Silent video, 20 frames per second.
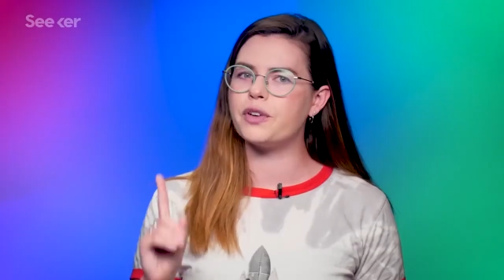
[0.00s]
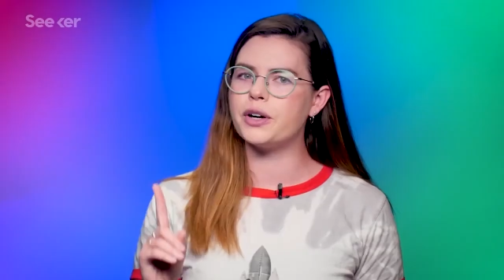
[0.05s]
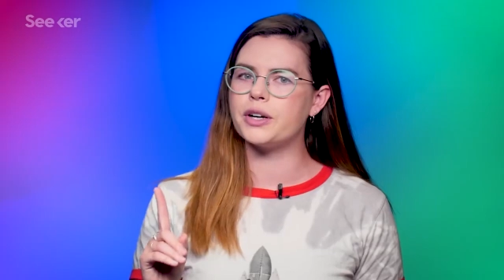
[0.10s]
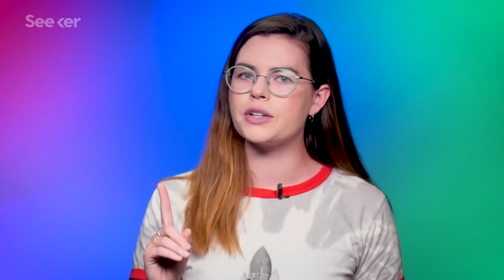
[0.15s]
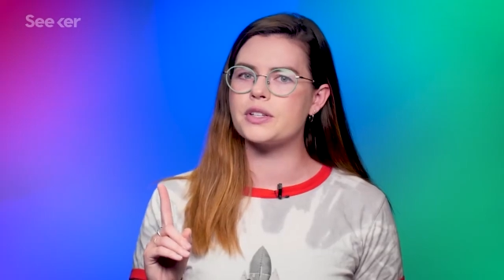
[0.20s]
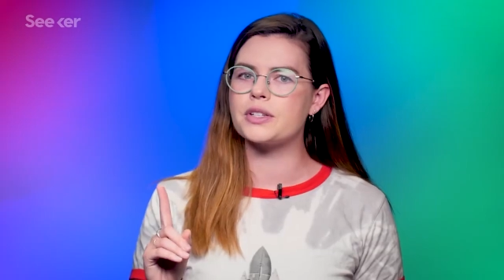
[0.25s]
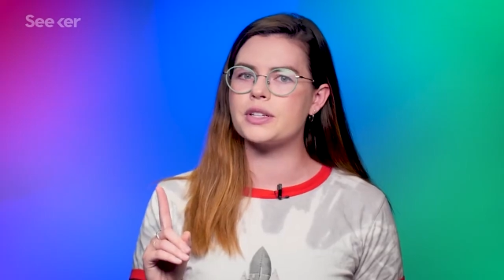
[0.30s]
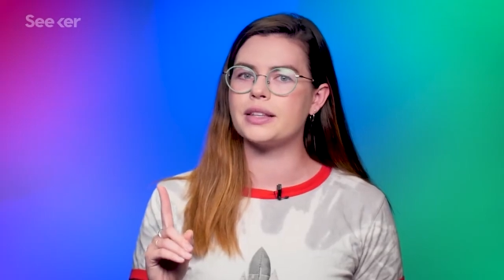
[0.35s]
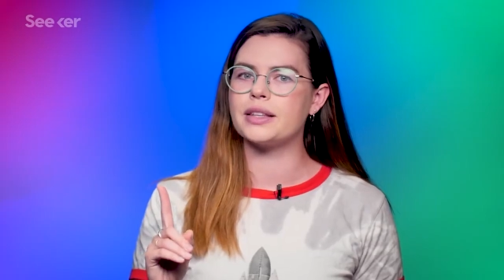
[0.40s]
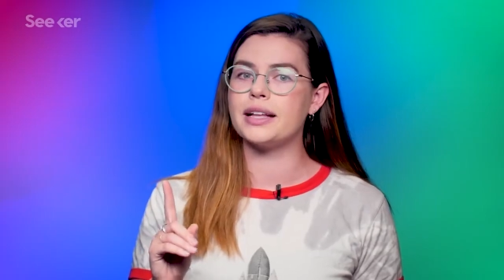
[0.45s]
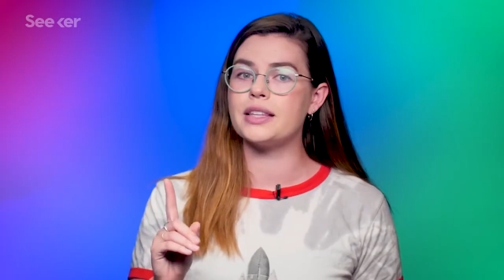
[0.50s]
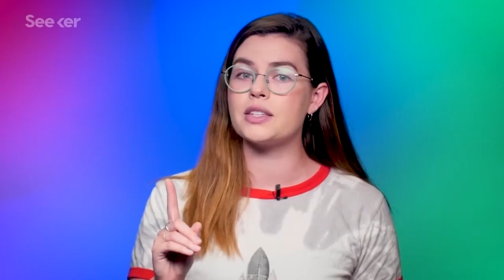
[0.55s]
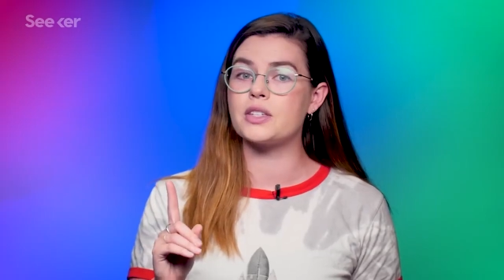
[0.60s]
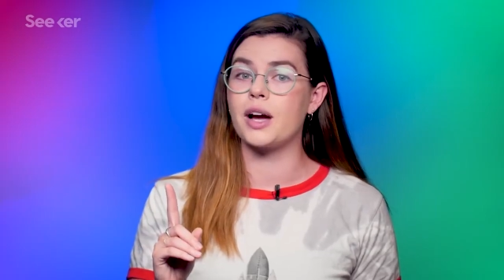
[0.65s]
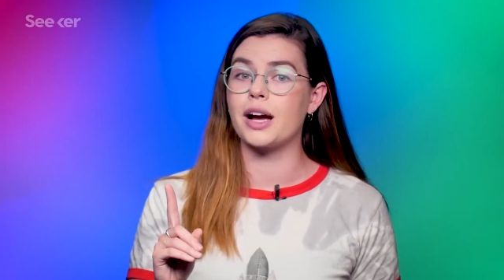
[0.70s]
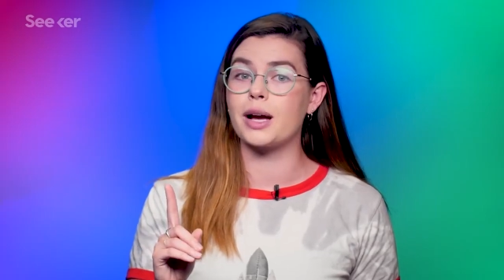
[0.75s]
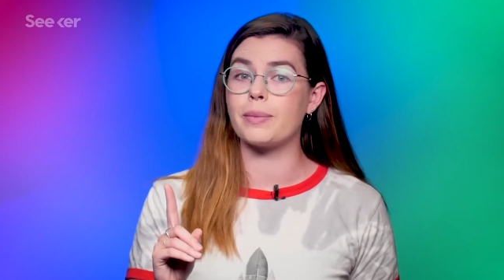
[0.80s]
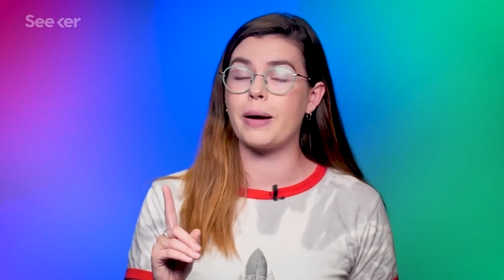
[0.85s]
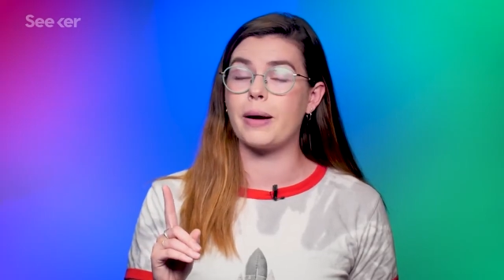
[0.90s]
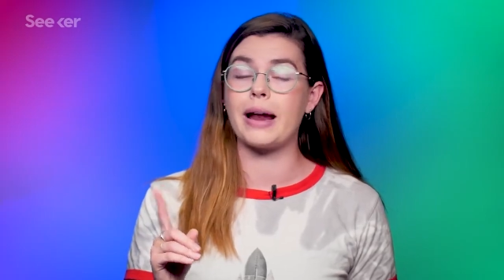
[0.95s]
first, let's
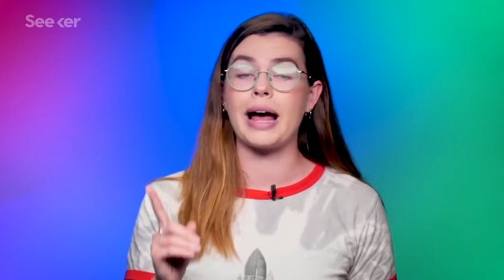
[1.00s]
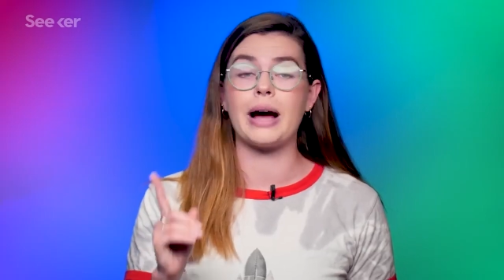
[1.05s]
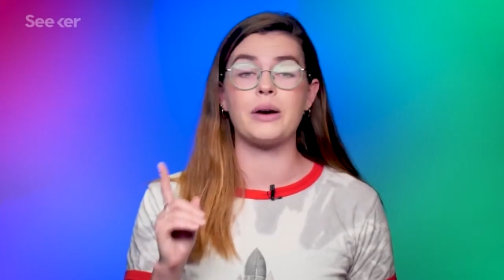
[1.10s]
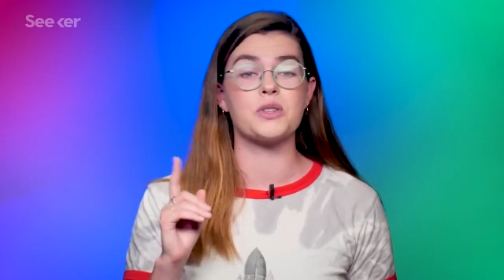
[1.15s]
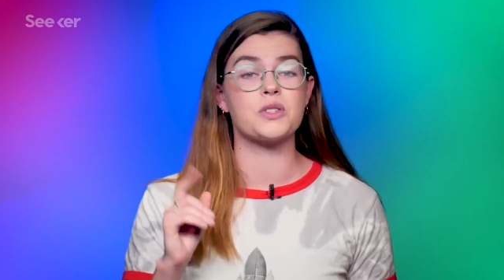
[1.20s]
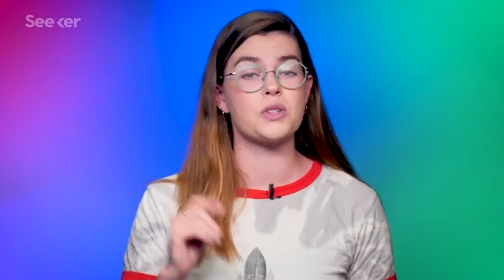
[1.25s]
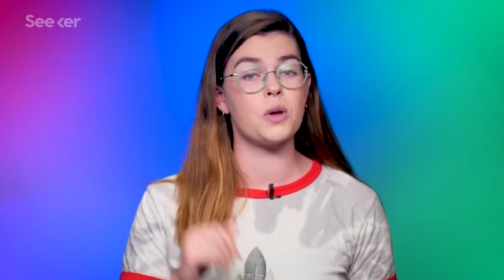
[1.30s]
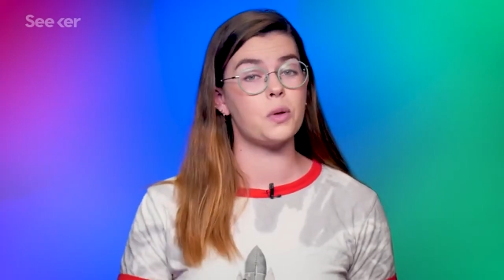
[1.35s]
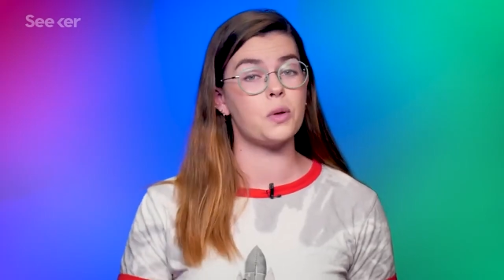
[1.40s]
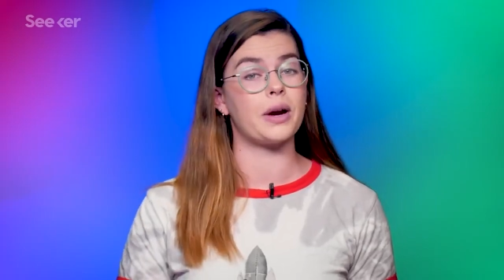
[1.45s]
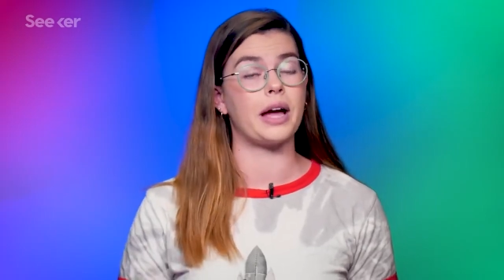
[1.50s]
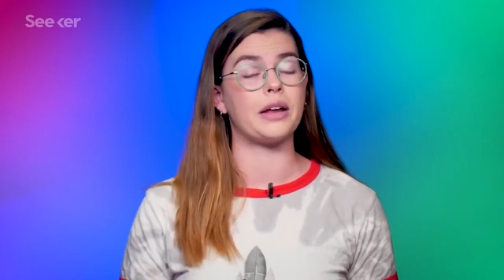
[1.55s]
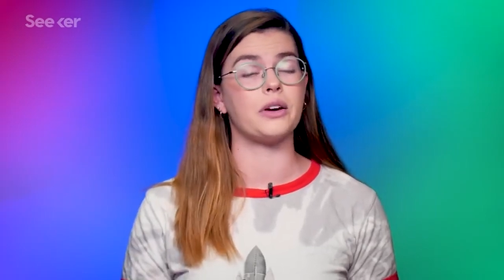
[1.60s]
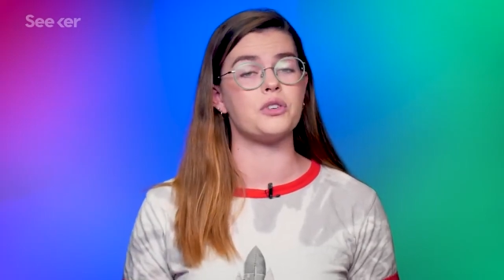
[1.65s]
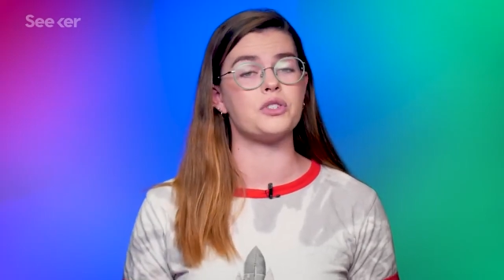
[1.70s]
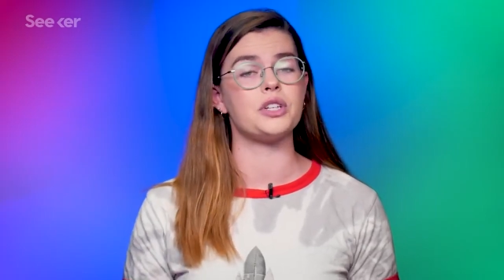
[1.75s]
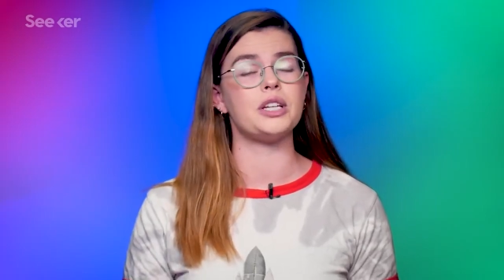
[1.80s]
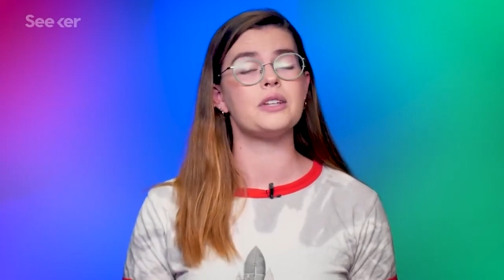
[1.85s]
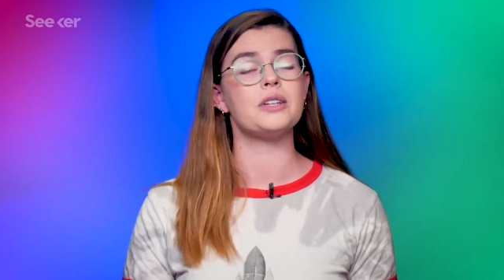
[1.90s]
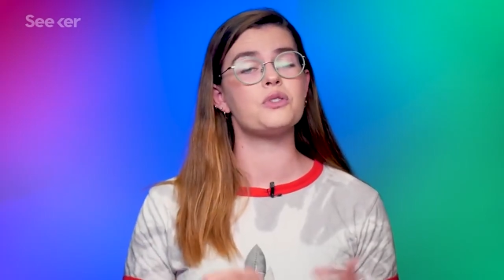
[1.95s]
talk about how solar
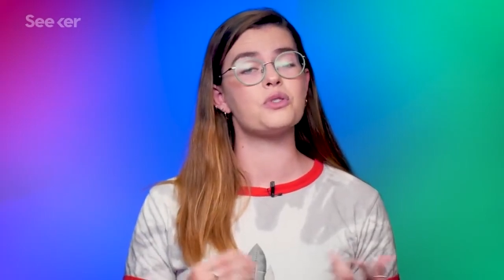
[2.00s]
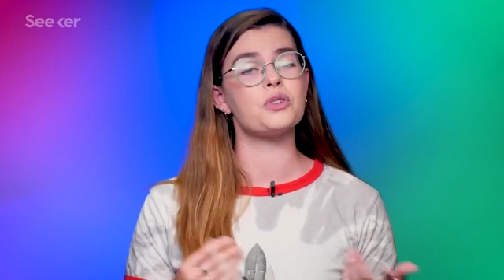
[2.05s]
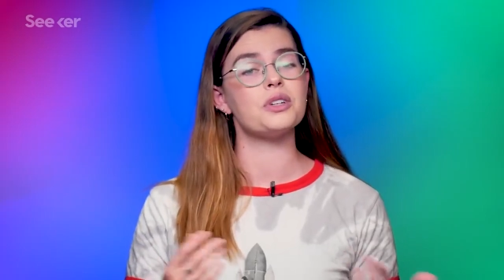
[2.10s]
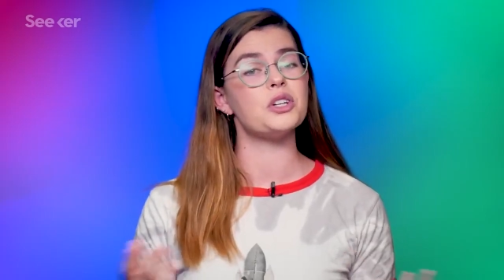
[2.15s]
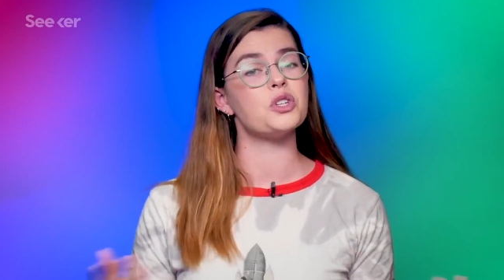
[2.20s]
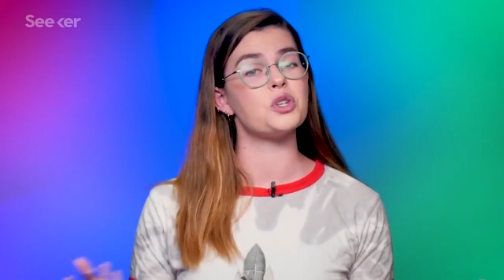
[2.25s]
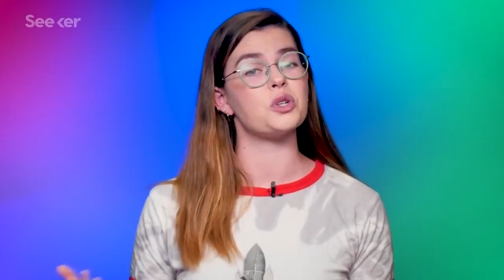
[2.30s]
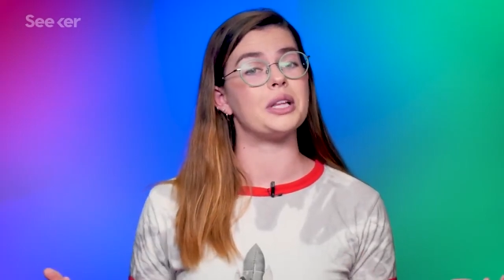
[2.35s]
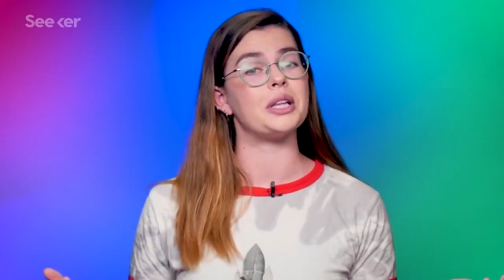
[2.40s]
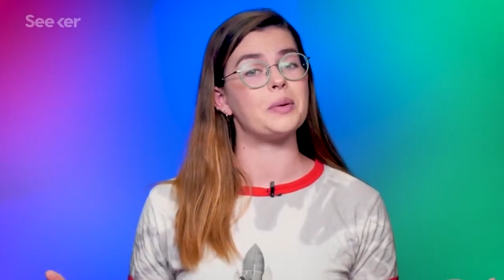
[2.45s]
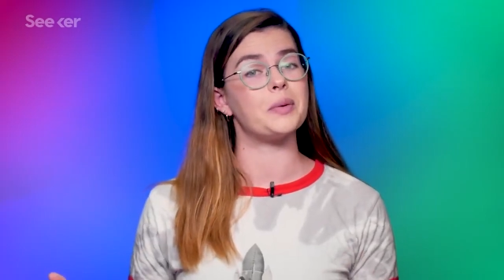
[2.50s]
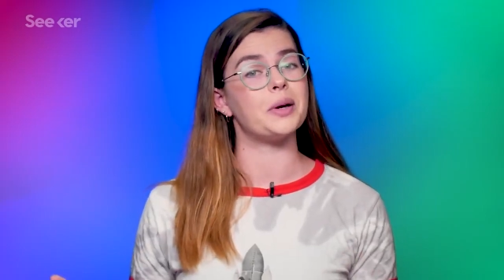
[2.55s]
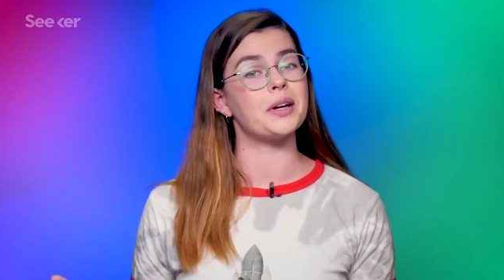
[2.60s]
energy traditionally